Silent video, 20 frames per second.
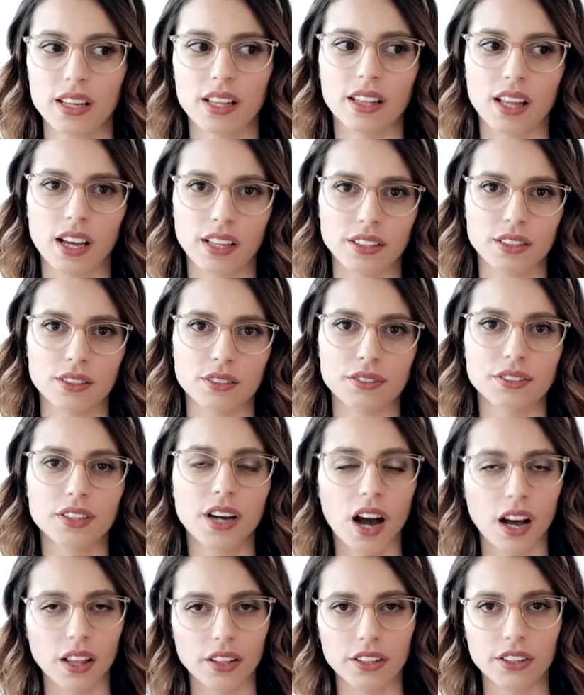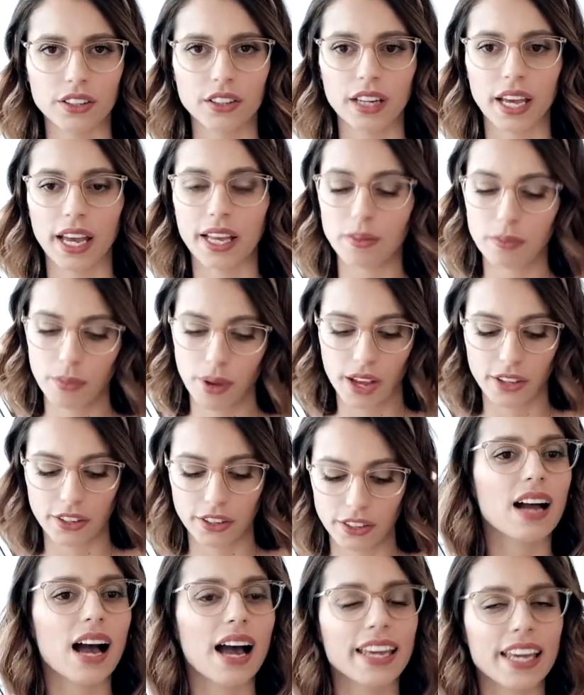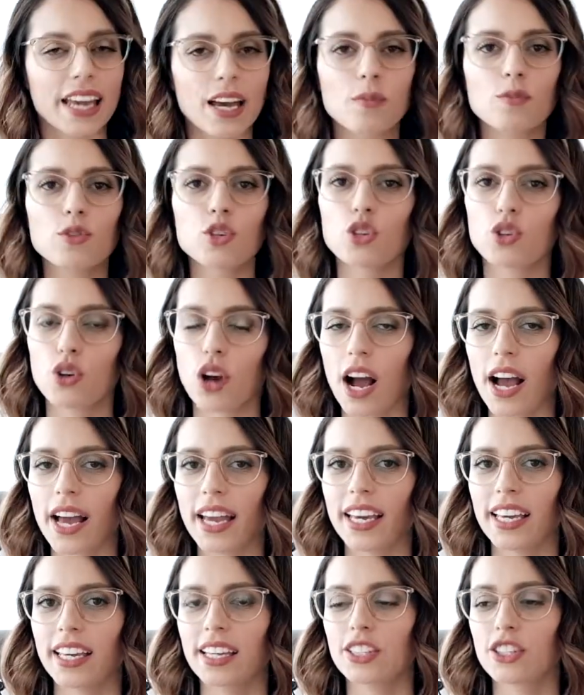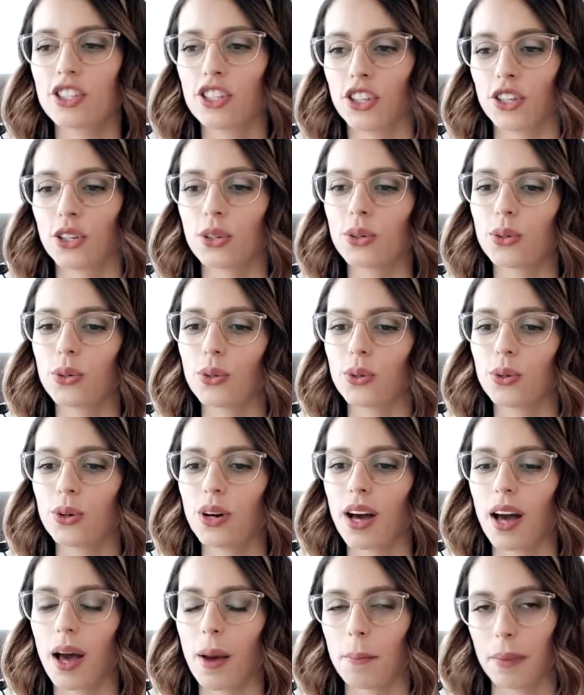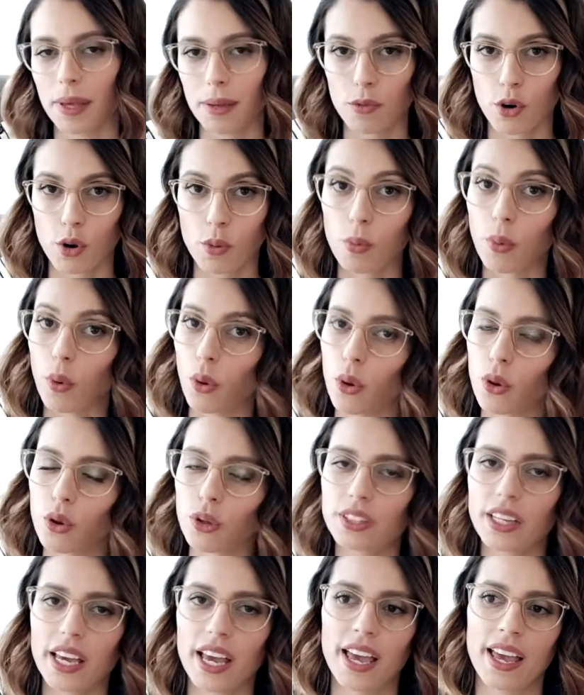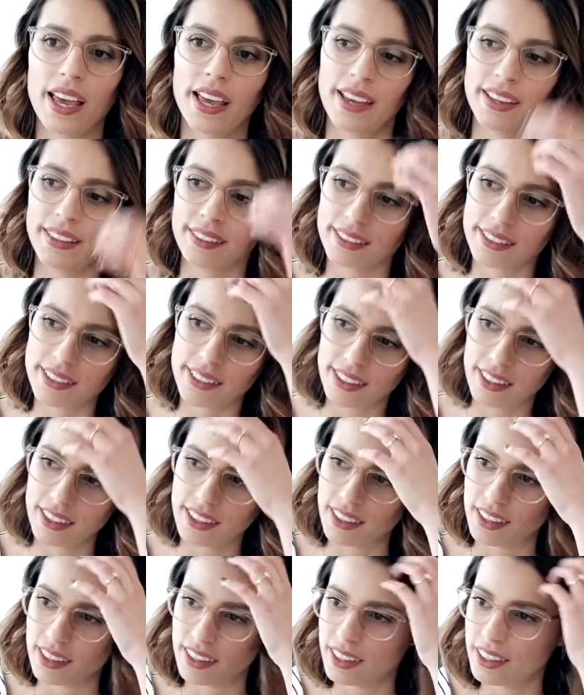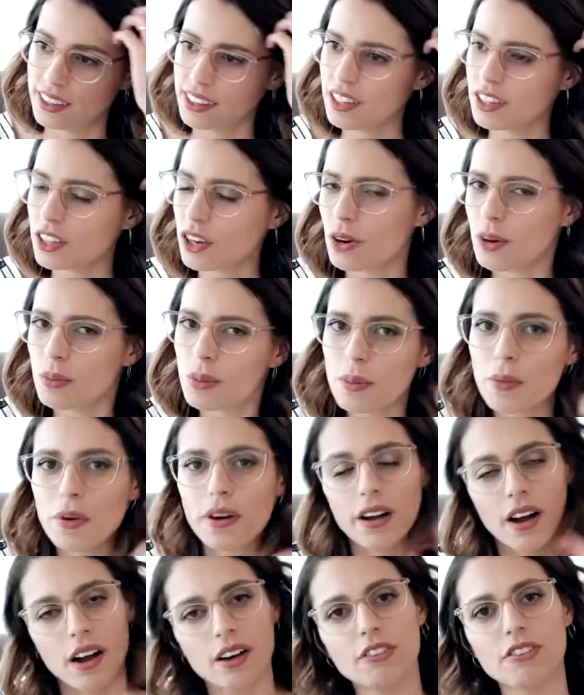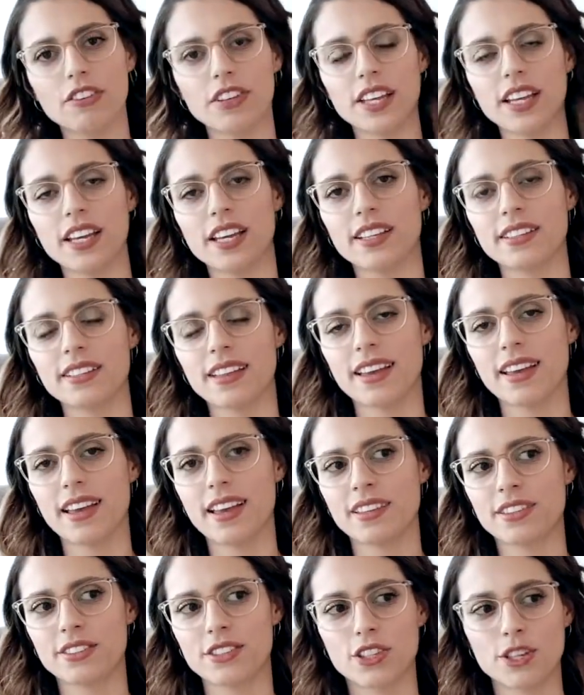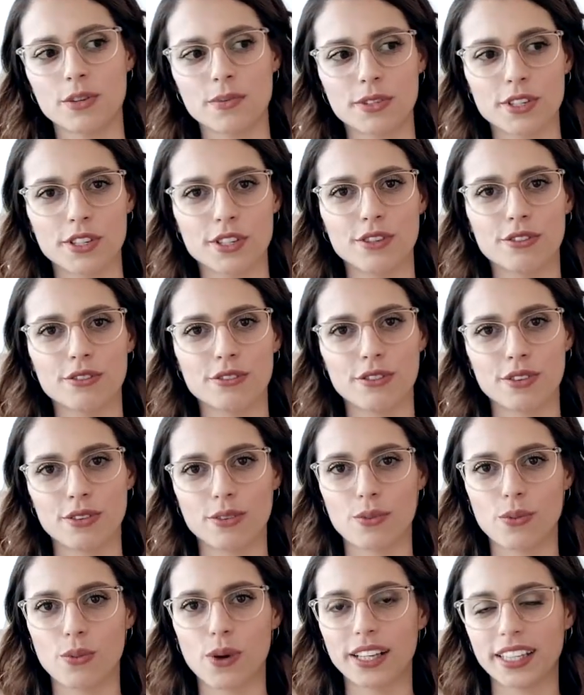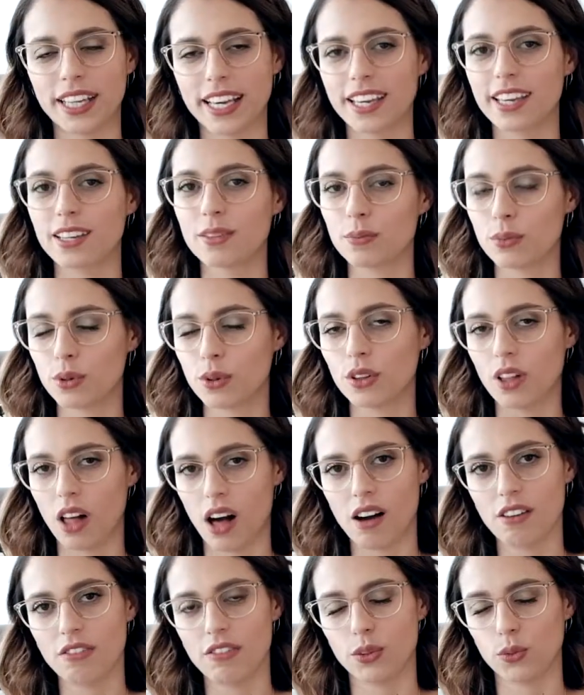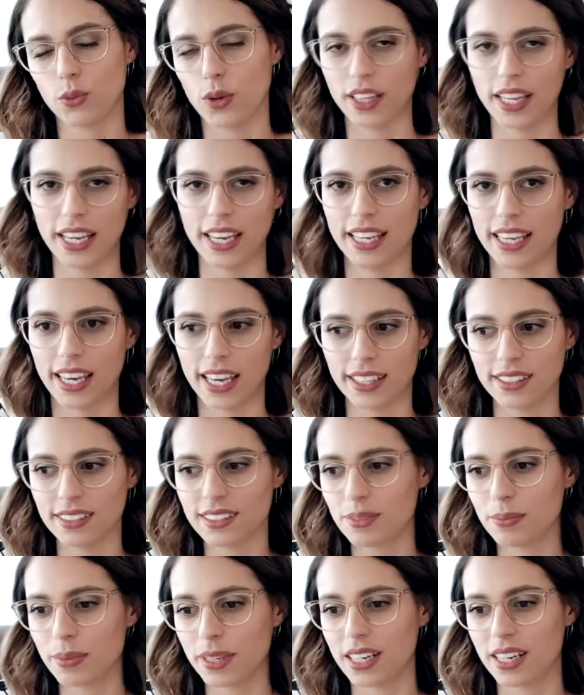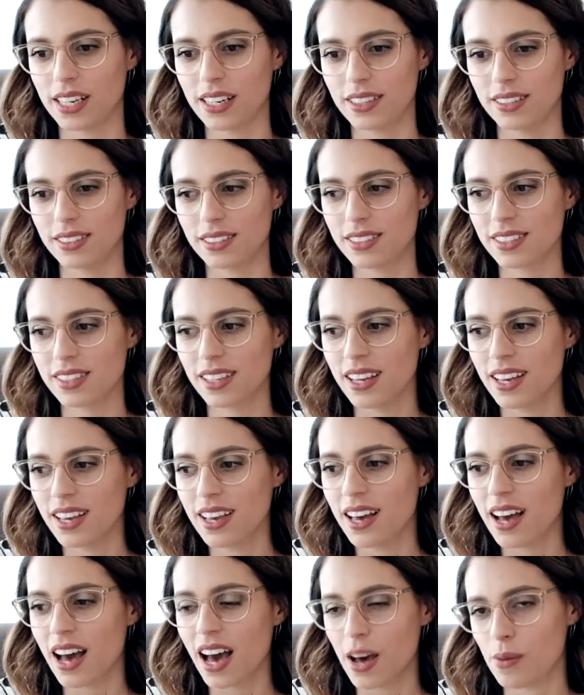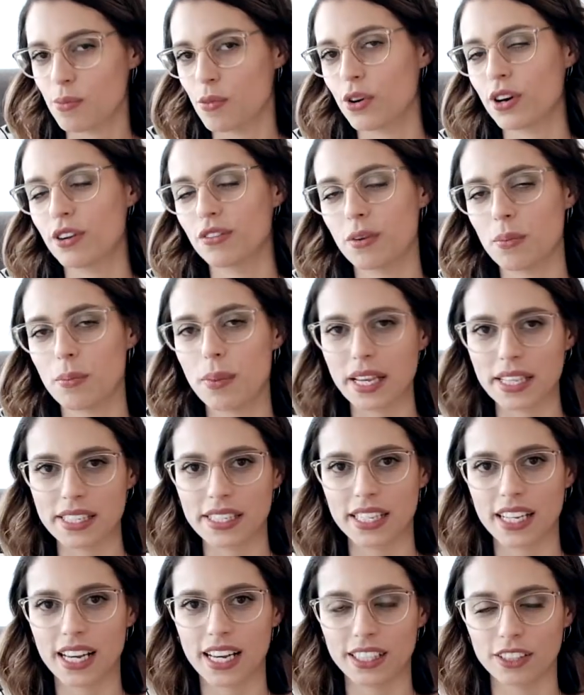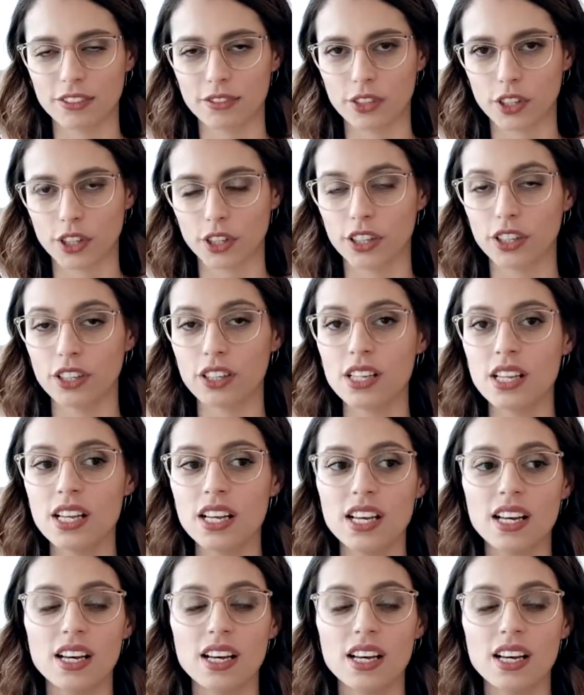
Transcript: a lot of color and pattern, I am trying to be more bold and be more confident in terms of what I can pull off and what I can't, because I'm more of a basic kind of girl.